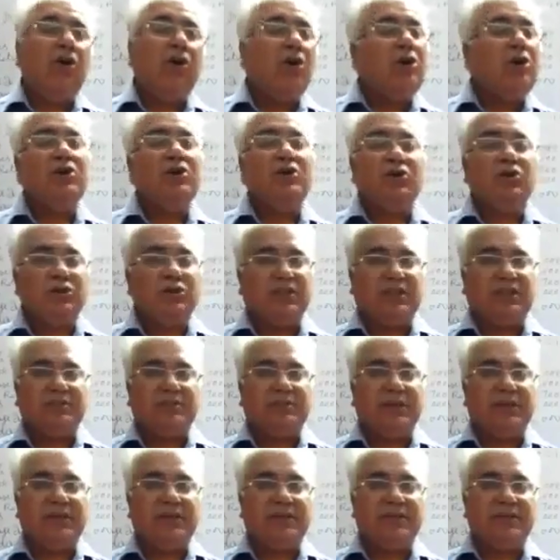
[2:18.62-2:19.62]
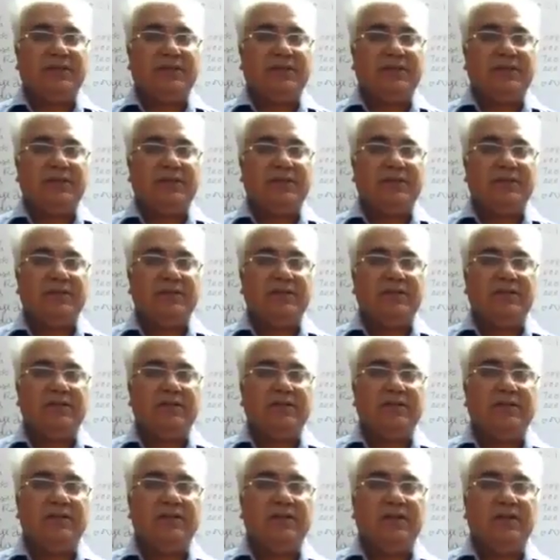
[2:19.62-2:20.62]
All those expenses
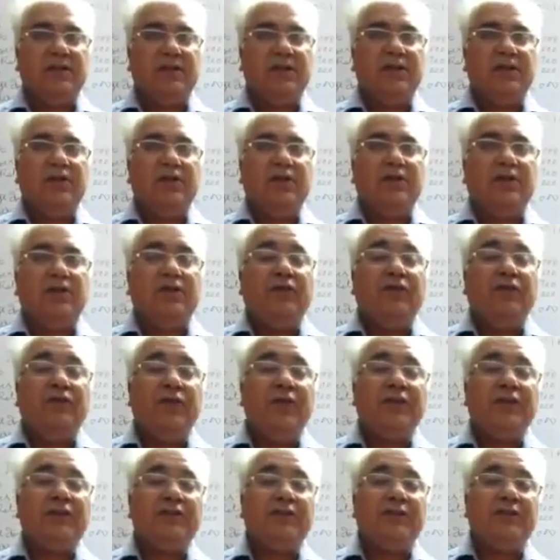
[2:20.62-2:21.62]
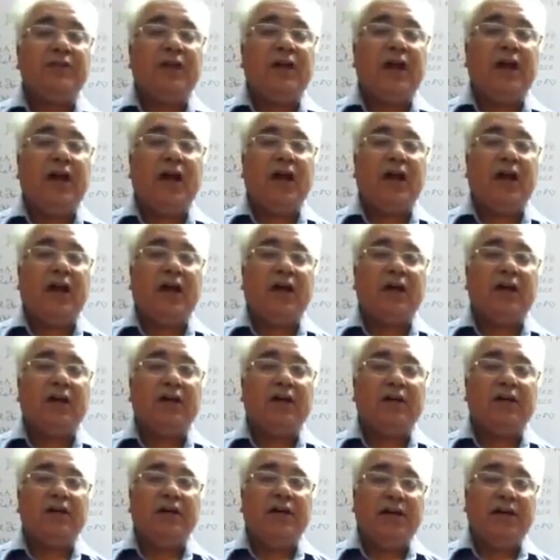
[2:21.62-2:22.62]
which
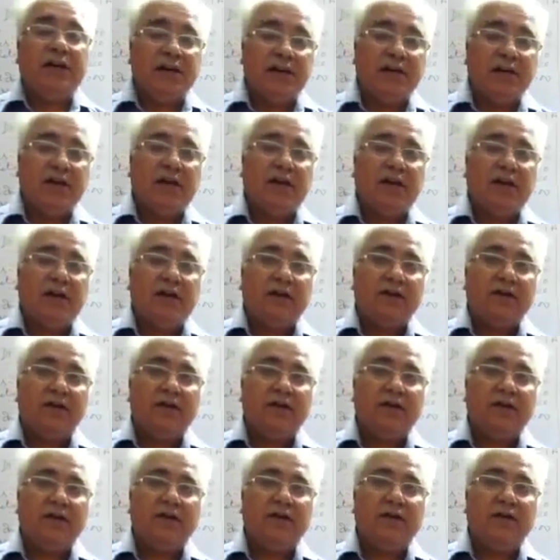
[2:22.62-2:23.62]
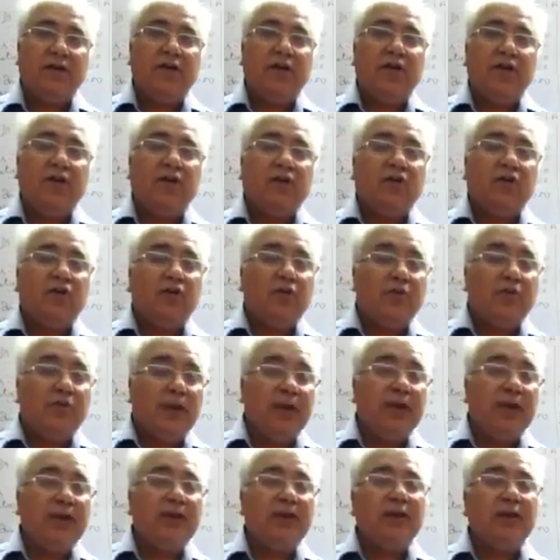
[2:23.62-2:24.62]
are incurred to
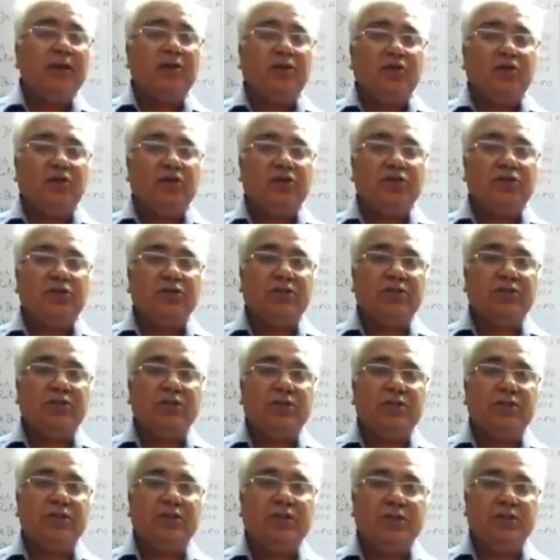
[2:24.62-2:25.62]
bring the goods